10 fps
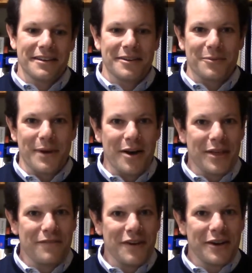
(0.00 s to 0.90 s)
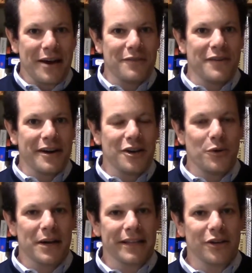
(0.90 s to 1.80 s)
Well, they figured out very
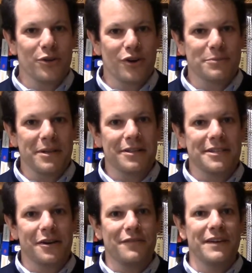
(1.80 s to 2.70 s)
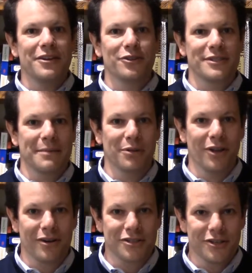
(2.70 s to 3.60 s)
quickly who those military vehicles had
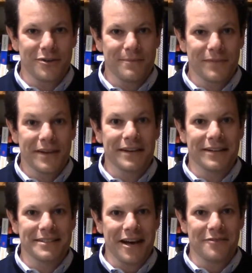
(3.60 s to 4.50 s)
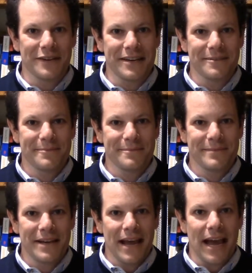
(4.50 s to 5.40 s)
belonged to Gaddafi.
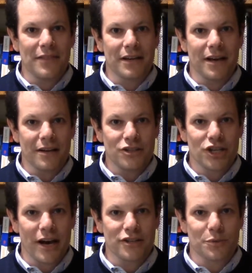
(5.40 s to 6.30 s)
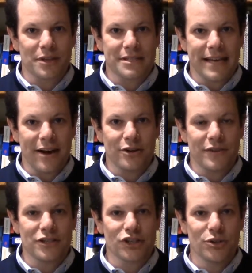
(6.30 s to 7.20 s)
And the gunshots were the sound of
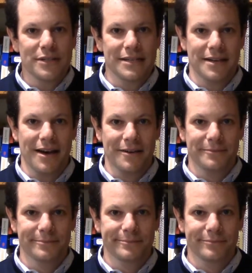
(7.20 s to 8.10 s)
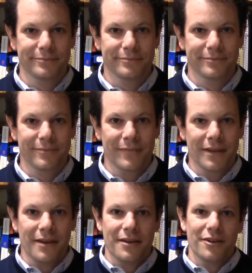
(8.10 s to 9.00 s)
his coup d'etat.
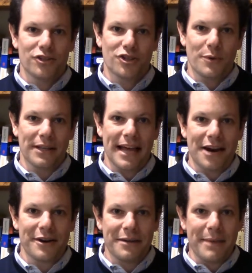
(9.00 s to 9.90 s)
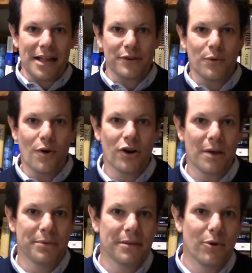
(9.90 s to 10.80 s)
So when Larrie and Mallory woke up
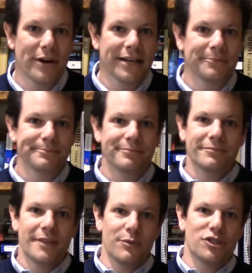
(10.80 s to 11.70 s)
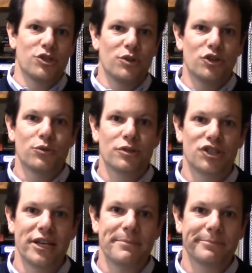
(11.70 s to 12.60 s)
in the morning, it was to a new
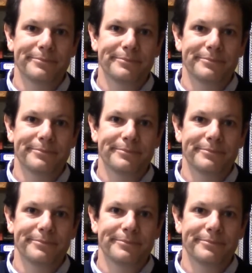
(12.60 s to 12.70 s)
regime.